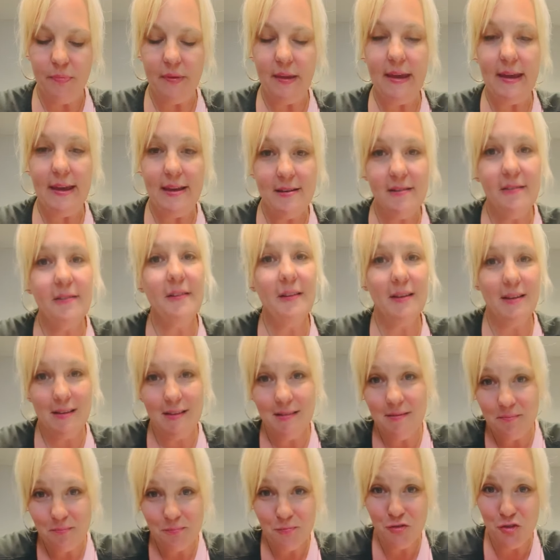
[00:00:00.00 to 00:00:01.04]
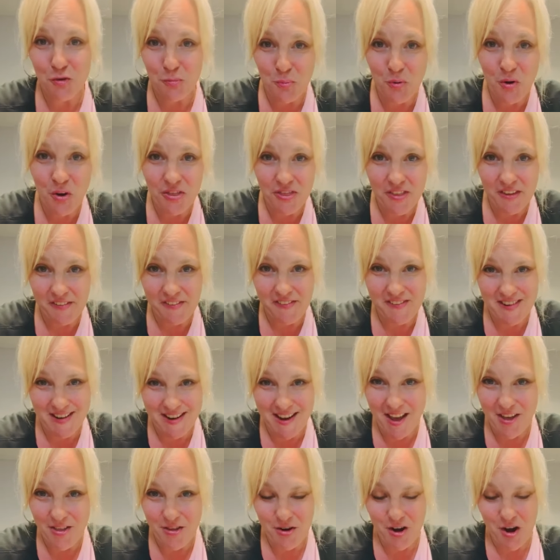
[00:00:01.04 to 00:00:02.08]
easy to put this
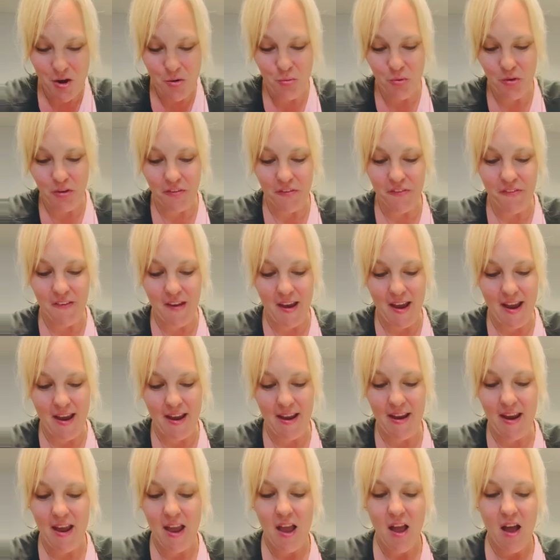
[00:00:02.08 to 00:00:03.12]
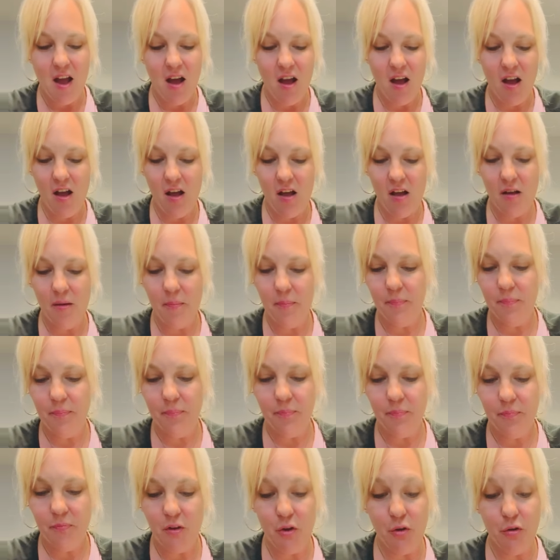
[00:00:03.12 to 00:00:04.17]
together, I will say.
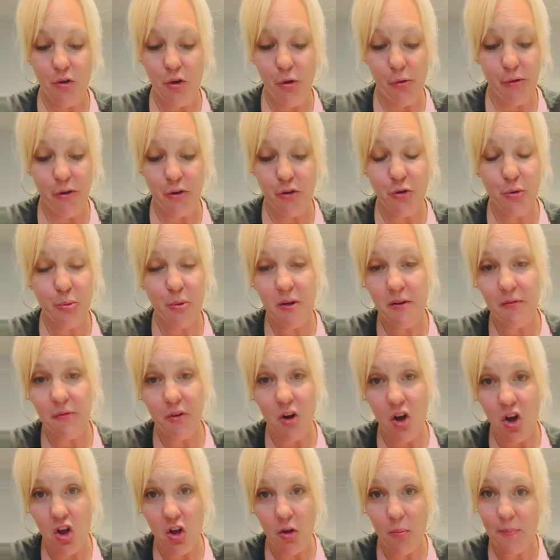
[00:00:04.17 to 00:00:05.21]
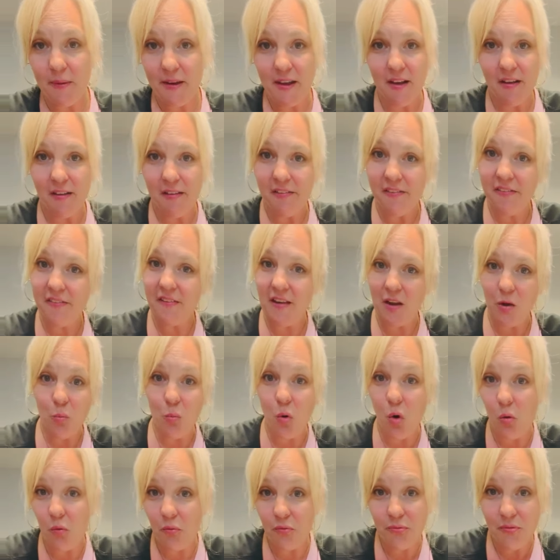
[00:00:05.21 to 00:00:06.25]
You'll know you're doing it wrong because it
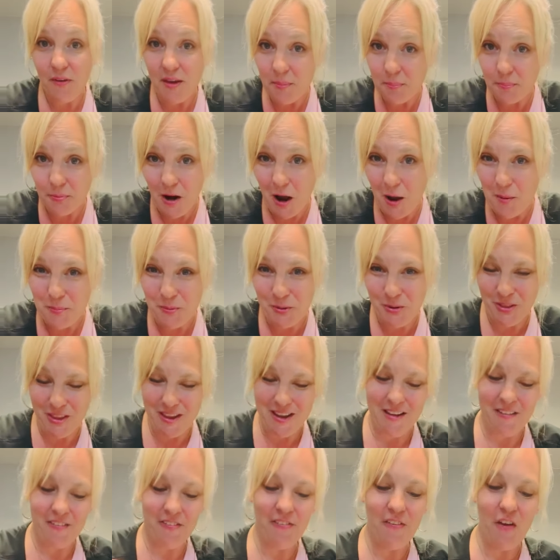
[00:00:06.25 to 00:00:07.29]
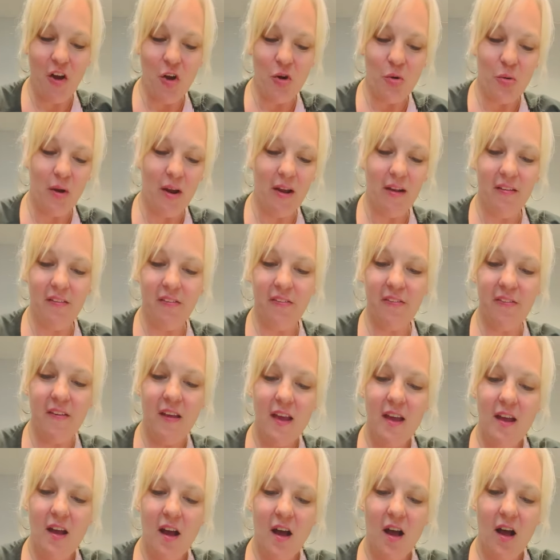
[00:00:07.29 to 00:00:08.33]
won't fit properly. So it's
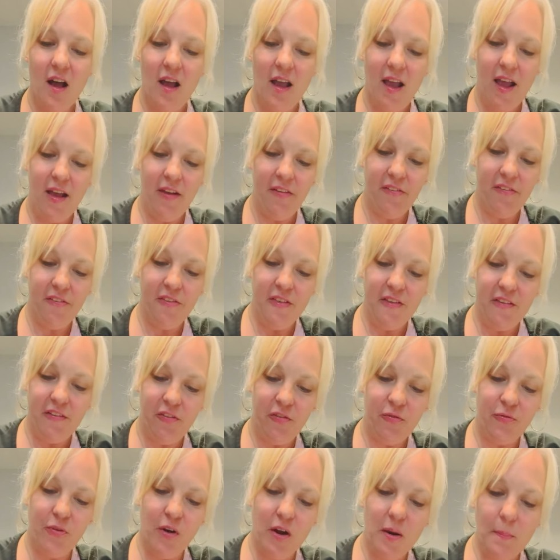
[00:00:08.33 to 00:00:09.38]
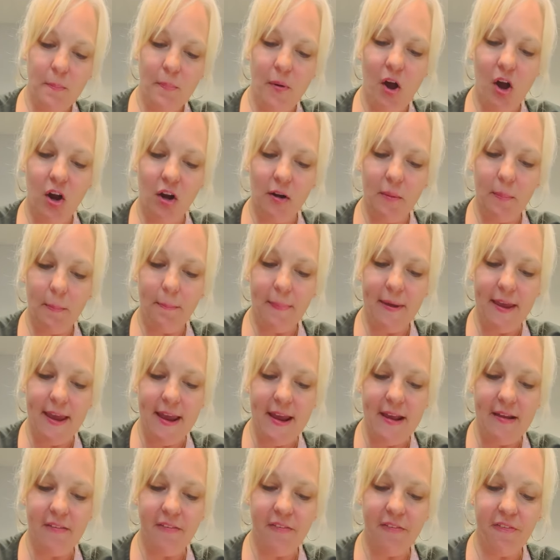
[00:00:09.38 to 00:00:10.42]
has this front part
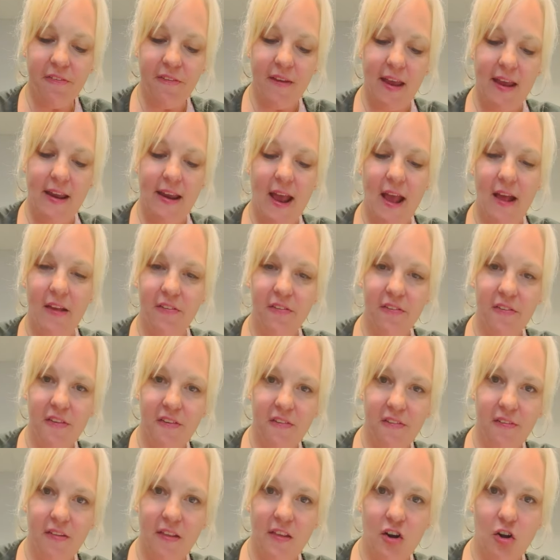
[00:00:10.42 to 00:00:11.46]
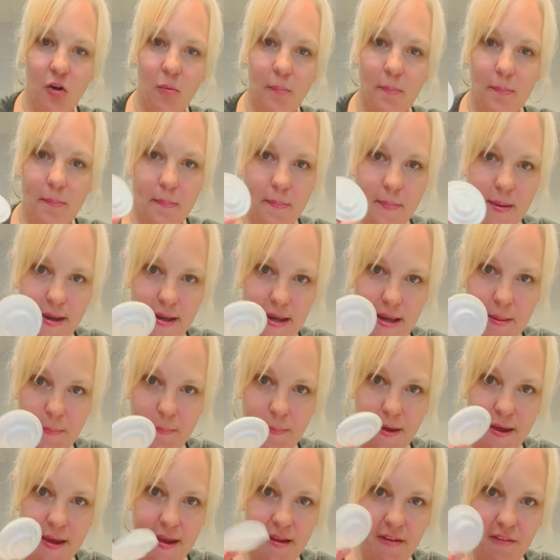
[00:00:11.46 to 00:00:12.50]
piece, it has this little mini
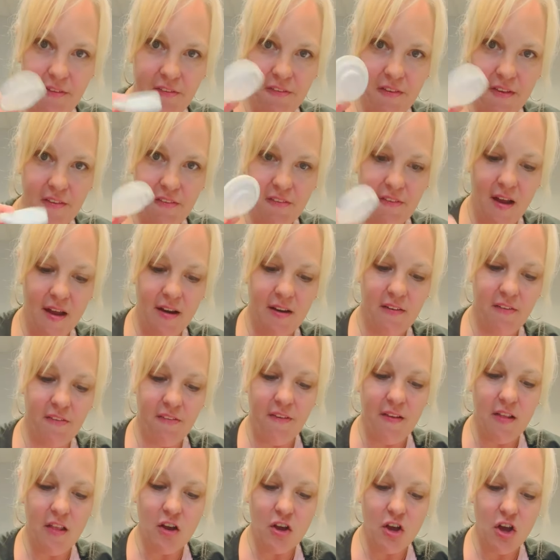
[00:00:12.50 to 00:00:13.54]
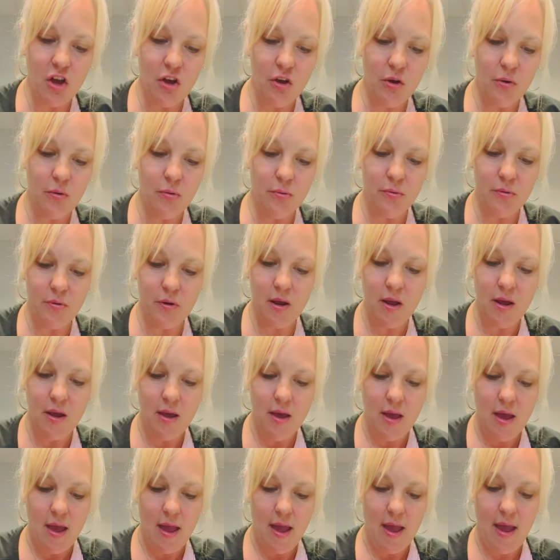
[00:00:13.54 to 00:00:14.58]
piece that's kind of silicone,
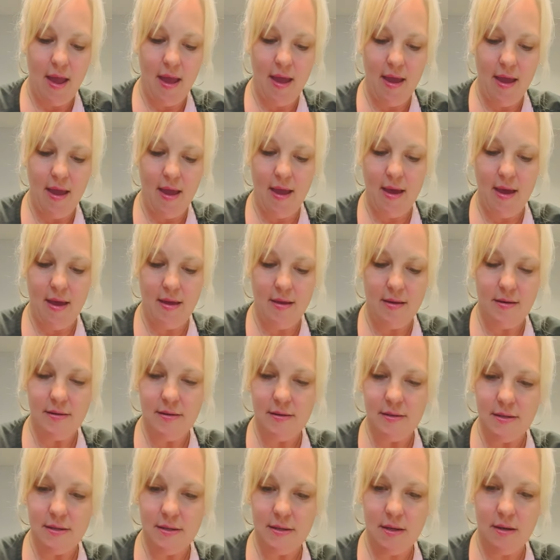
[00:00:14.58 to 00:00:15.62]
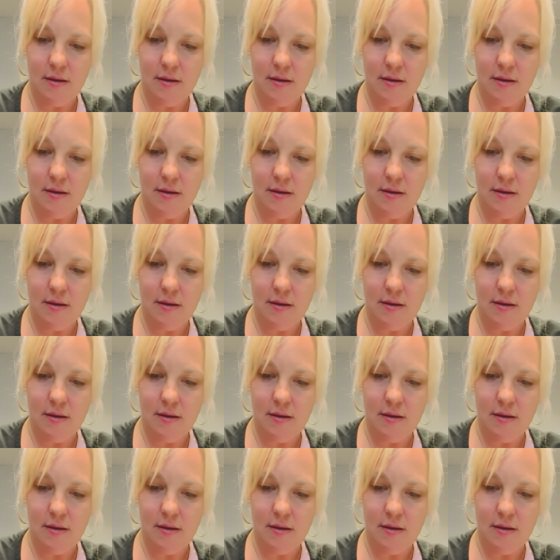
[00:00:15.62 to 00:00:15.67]
and